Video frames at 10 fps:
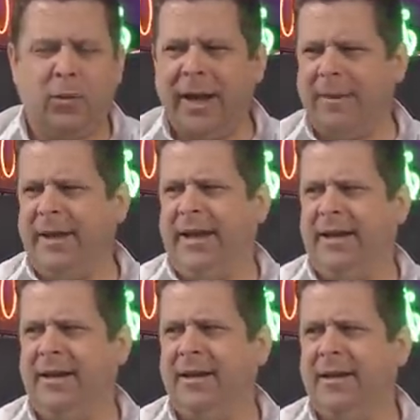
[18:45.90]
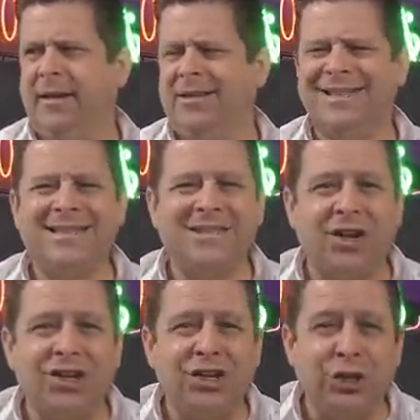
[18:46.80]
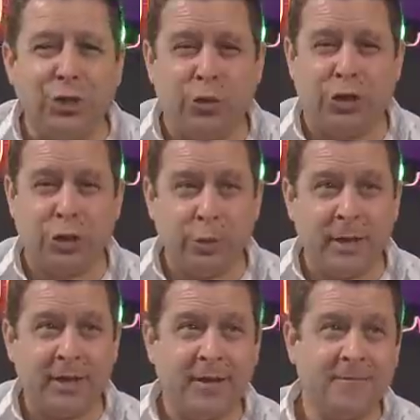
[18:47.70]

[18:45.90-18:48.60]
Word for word: Wait a minute, this is on YouTube?